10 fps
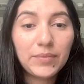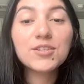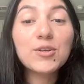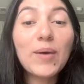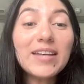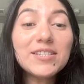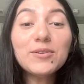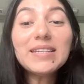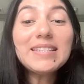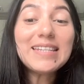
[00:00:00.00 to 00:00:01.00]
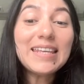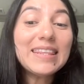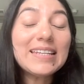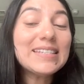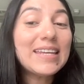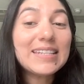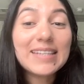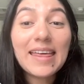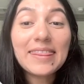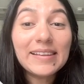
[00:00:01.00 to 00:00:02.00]
So as you can see, this is
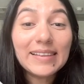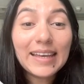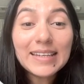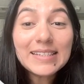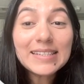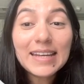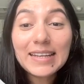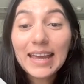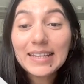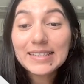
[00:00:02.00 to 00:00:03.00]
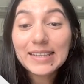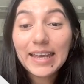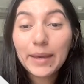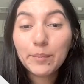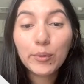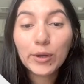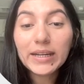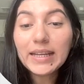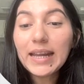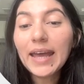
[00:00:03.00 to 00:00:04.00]
the list nicely
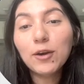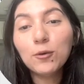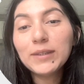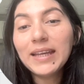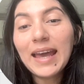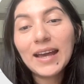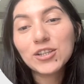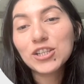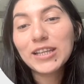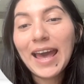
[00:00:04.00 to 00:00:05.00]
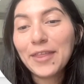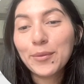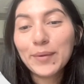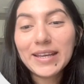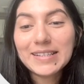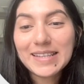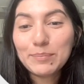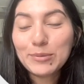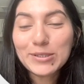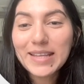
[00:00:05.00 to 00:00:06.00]
imported. I only actually had 3
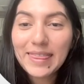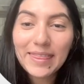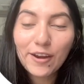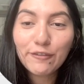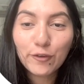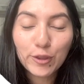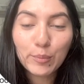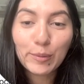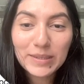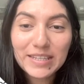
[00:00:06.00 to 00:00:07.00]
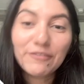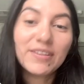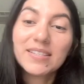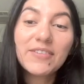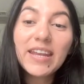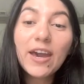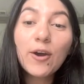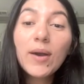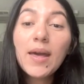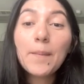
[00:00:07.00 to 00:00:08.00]
examples in there for the purpose of this
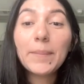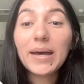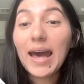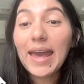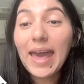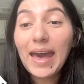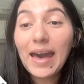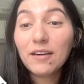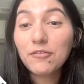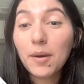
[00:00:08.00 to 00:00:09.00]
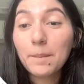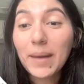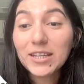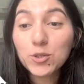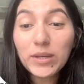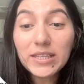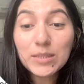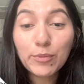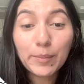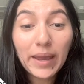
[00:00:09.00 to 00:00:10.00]
video, but I have my
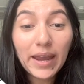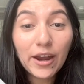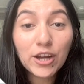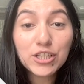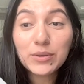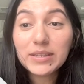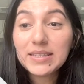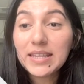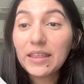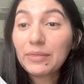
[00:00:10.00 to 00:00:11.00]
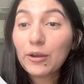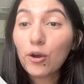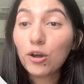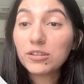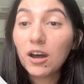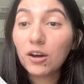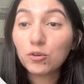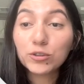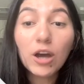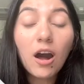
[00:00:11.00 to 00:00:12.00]
tweets prepared. You can see that they're all
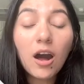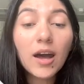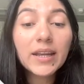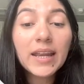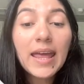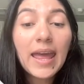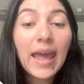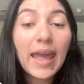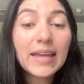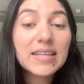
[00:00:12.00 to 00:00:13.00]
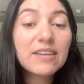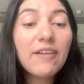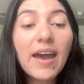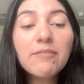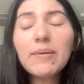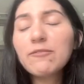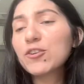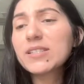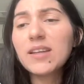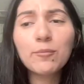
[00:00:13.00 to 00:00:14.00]
toggled on. And if I,
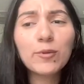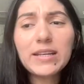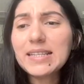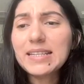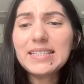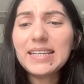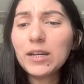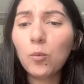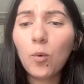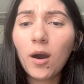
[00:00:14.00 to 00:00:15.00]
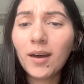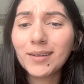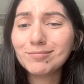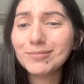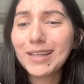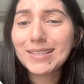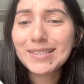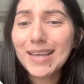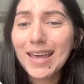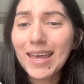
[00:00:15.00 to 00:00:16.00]
for some reason, didn't want, let's
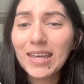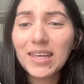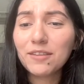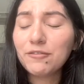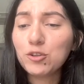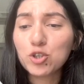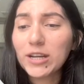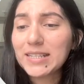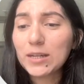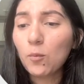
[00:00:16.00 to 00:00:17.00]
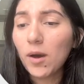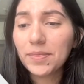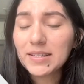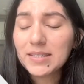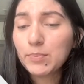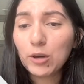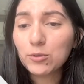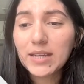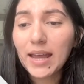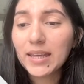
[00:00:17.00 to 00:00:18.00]
say in the future, I didn't want this
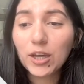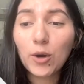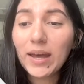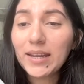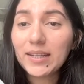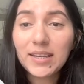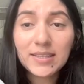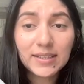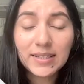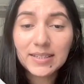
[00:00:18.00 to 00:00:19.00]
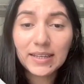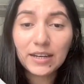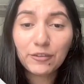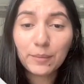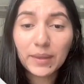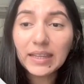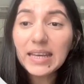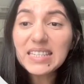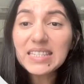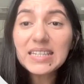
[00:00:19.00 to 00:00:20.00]
post, I can go ahead and easily delete it from the
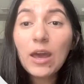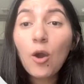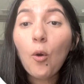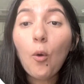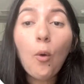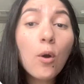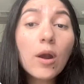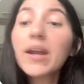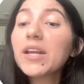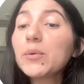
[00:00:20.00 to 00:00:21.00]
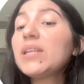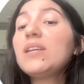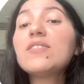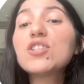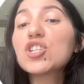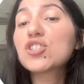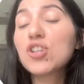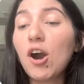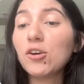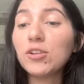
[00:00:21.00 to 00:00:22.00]
list. Or you can even just
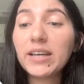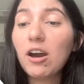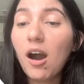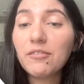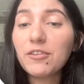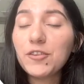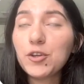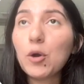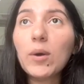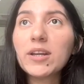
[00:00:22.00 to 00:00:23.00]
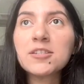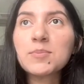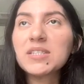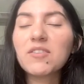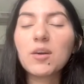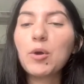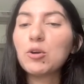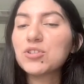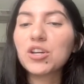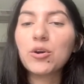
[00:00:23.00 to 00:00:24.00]
toggle it off if you don't want a specific
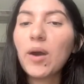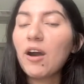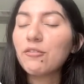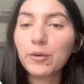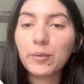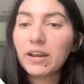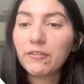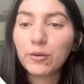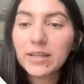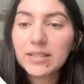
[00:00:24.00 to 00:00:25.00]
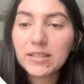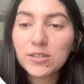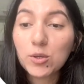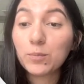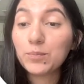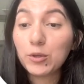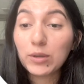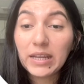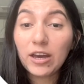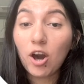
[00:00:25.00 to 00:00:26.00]
post to go out for whatever reason. So you
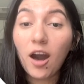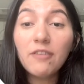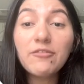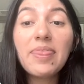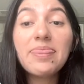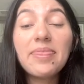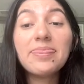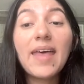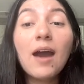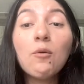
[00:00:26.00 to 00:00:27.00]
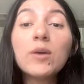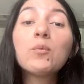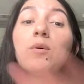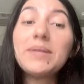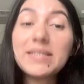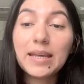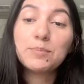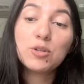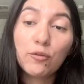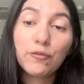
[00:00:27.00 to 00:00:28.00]
can hit off, and then that one will be
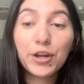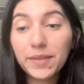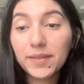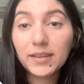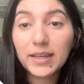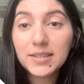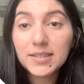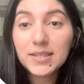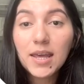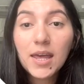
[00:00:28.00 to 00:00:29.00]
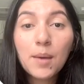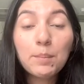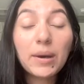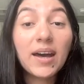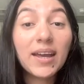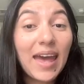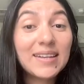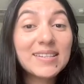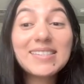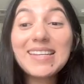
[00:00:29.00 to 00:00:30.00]
skipped over in the list. But
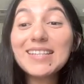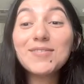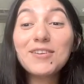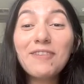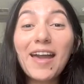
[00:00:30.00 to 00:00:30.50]
again, CSV